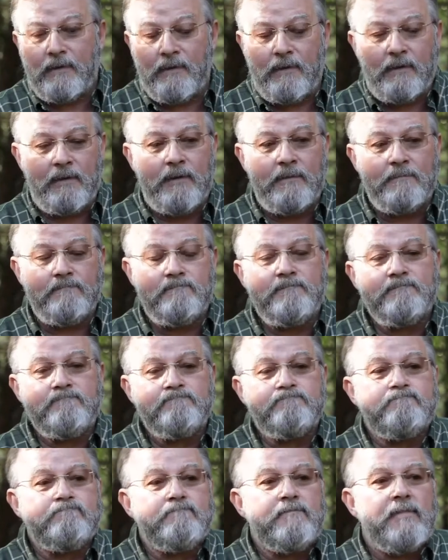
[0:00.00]
Um,
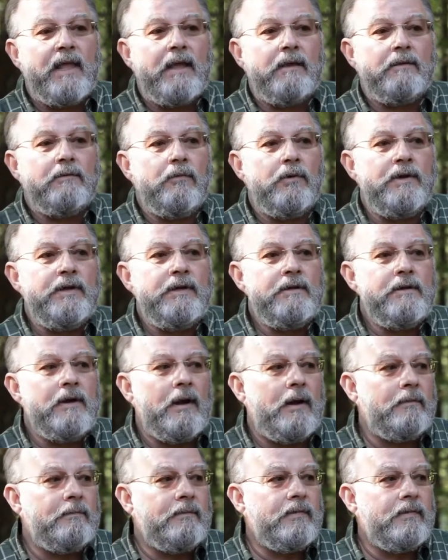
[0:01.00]
we, uh,